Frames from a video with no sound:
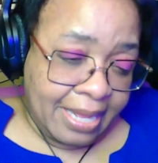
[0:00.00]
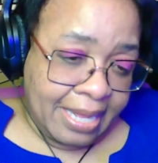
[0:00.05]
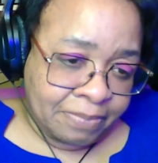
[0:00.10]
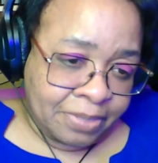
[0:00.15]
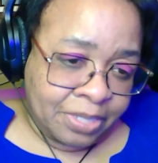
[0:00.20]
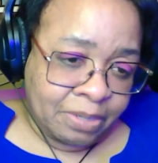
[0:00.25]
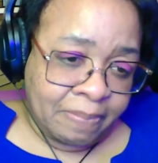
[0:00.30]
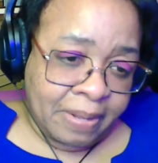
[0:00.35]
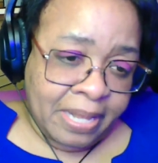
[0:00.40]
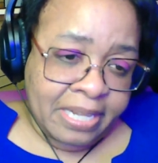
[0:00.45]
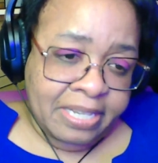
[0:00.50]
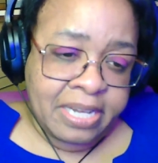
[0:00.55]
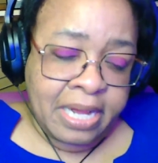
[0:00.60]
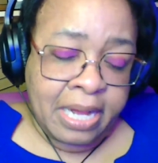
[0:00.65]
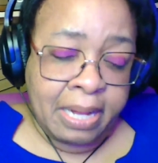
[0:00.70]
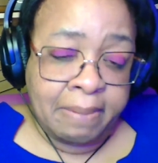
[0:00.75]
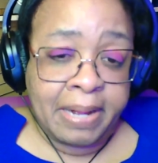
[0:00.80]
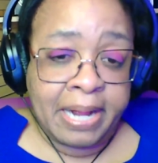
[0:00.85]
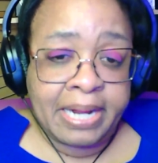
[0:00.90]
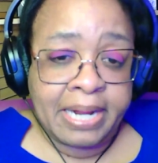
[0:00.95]
So by the
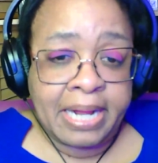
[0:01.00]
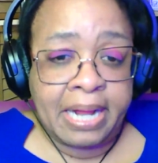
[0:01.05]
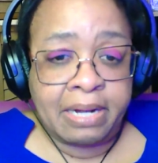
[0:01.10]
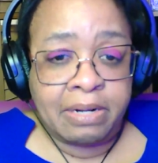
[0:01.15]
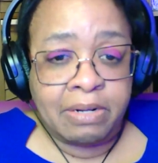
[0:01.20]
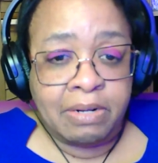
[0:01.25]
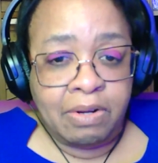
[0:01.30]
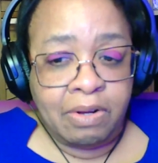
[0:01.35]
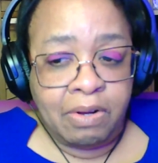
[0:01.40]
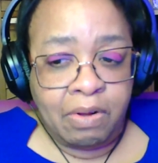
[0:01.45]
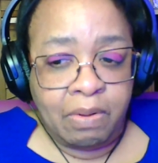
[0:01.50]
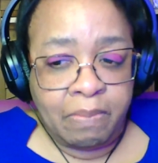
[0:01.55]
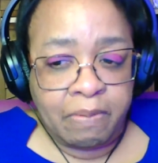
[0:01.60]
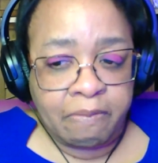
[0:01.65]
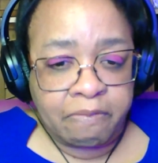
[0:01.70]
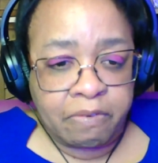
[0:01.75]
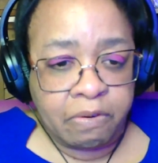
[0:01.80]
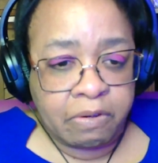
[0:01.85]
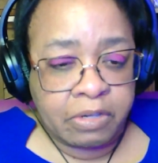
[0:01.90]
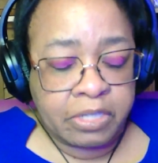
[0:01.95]
time I got home,
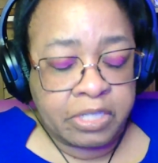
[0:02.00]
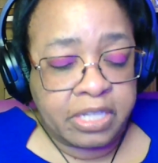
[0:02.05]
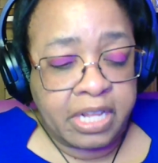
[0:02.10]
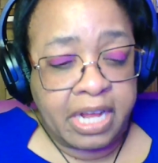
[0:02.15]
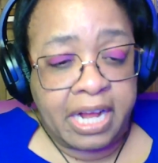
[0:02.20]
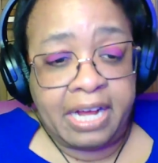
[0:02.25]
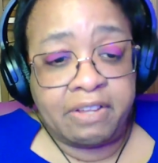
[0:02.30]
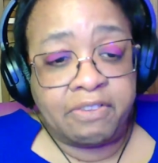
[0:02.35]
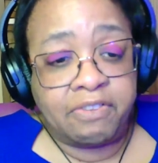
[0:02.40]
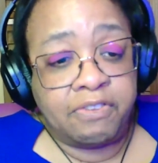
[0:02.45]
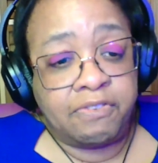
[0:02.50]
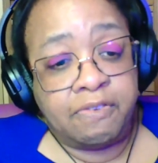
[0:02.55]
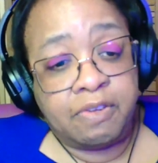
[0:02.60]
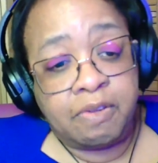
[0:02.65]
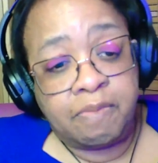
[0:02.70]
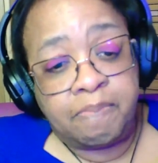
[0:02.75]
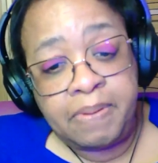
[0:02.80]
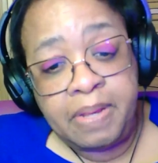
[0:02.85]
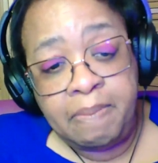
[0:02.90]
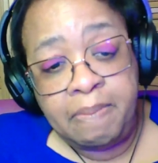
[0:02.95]
of course, the house was full
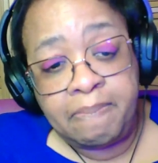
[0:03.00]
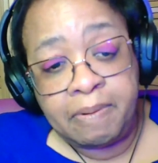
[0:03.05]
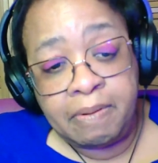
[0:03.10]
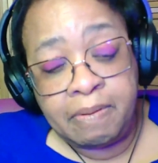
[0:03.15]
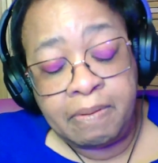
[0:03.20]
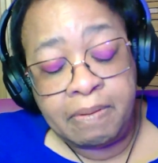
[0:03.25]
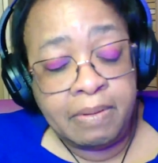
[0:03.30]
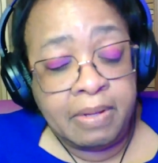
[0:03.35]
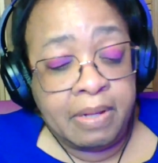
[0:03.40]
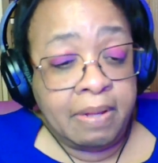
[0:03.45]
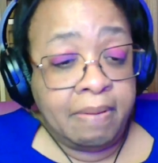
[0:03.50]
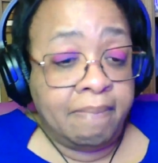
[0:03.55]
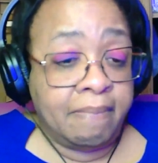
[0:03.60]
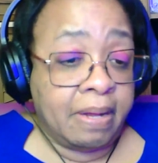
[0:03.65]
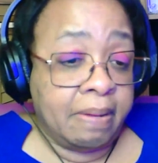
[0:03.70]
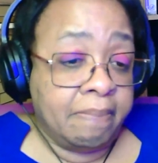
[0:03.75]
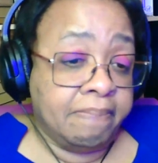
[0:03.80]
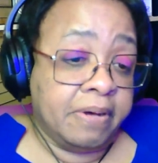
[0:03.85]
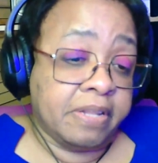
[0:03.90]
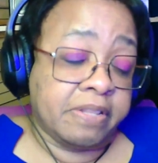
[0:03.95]
of people.
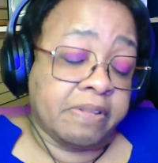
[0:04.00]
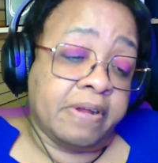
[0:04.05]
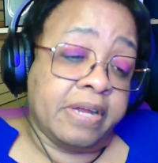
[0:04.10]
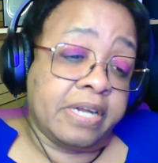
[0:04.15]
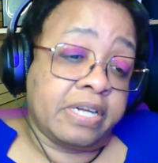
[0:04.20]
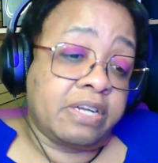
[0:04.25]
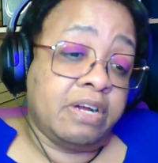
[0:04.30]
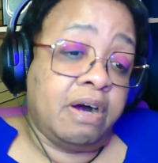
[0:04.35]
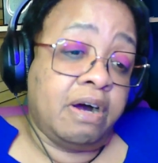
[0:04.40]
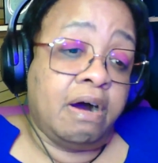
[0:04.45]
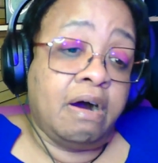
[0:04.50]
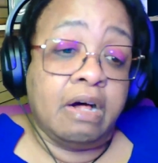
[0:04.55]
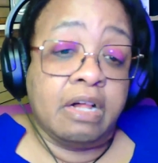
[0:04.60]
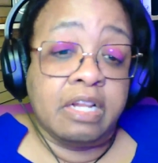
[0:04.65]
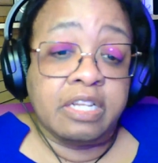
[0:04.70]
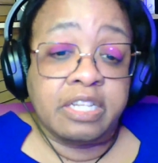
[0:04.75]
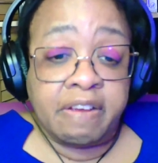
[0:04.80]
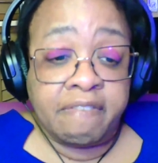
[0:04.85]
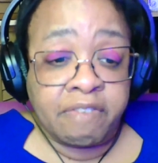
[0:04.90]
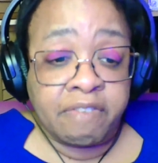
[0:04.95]
My mother had
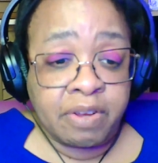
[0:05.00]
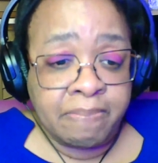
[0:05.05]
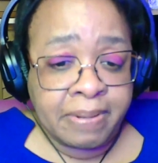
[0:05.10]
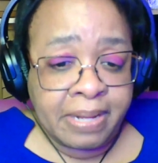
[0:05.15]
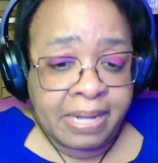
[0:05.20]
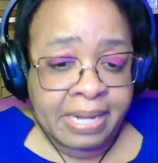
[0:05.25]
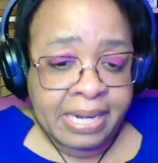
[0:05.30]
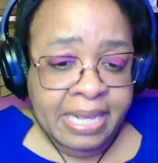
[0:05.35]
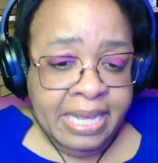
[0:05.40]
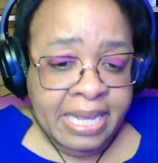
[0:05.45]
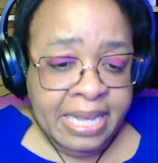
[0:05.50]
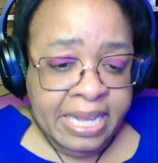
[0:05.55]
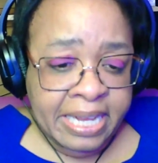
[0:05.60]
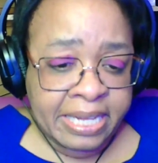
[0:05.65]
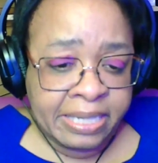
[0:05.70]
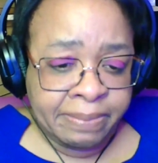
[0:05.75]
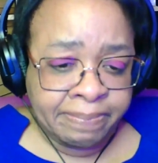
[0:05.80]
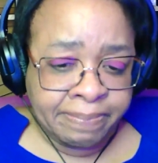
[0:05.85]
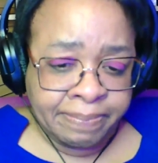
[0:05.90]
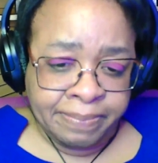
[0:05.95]
called everybody.
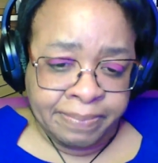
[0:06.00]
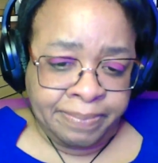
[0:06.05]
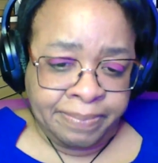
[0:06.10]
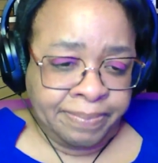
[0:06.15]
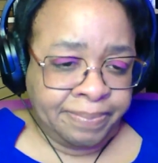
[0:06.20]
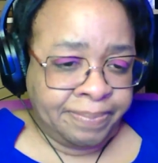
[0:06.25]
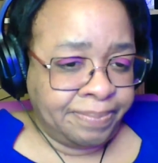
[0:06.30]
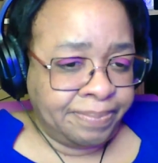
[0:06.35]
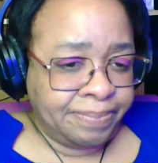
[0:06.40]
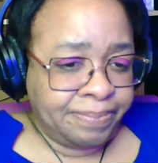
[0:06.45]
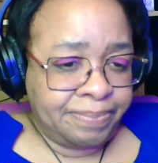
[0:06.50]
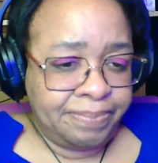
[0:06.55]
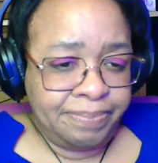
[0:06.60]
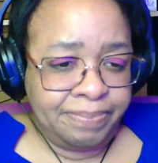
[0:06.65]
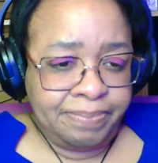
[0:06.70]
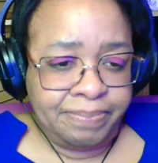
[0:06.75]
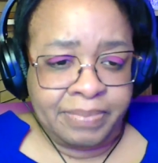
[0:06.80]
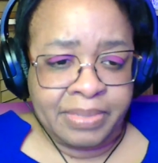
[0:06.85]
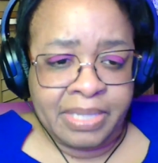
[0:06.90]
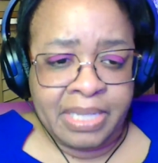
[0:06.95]

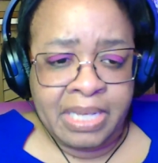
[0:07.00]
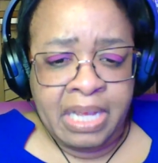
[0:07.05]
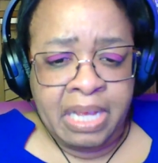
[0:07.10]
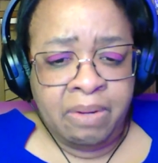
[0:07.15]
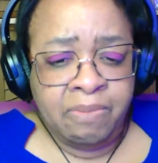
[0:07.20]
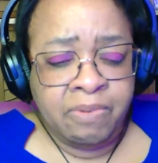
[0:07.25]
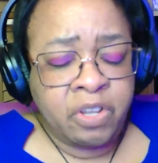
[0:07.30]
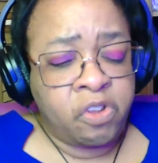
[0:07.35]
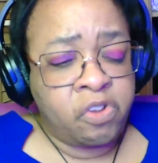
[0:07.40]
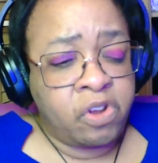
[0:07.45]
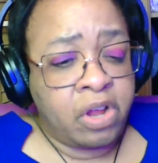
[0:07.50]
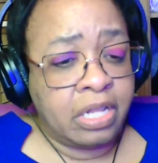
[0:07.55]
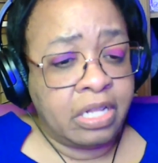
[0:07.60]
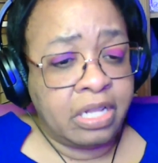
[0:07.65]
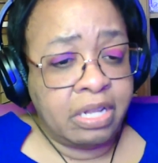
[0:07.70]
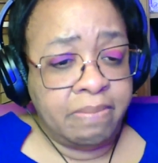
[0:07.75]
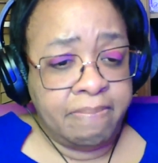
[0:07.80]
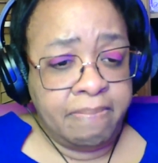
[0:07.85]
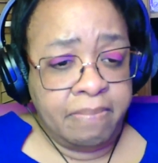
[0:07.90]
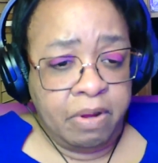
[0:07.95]
It was all
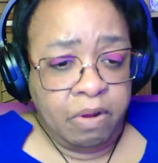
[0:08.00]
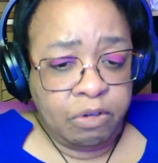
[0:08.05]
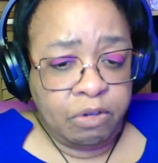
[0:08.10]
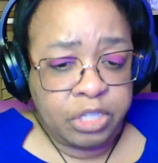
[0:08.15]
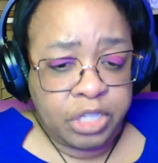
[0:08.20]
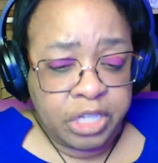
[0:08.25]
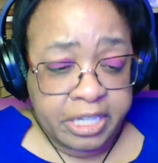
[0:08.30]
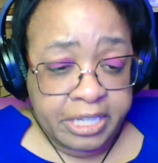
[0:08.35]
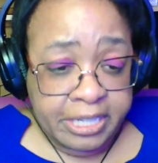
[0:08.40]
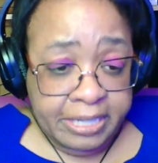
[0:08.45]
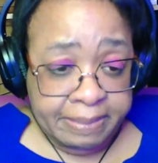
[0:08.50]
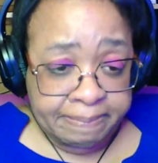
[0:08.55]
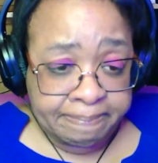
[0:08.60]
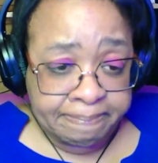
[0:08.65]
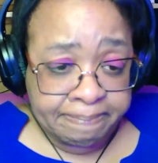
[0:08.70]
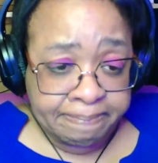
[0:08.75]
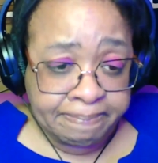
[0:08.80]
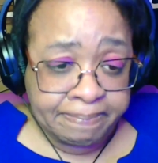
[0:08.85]
in motion.